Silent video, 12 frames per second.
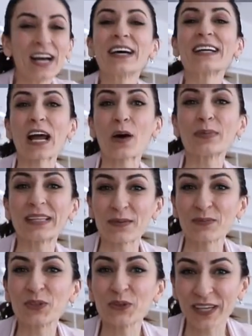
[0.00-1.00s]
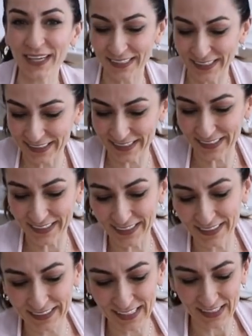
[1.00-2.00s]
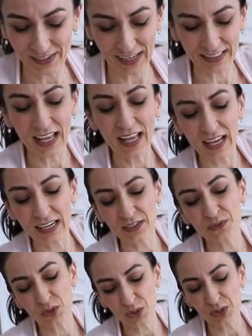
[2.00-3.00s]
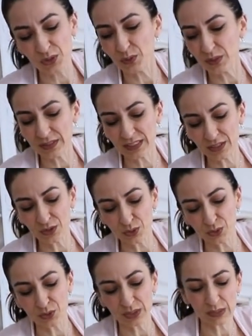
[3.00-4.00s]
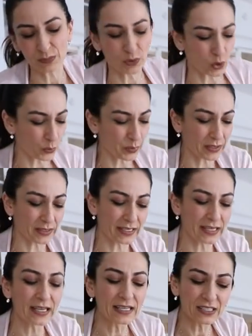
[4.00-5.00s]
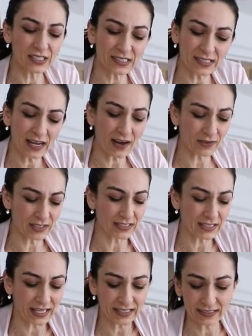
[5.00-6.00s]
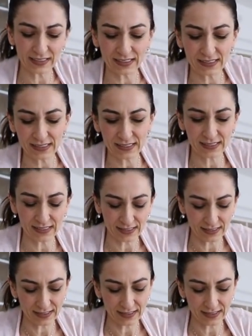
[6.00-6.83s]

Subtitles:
rub them together. That's right. And of course you will need to do this properly. Just cover it like this.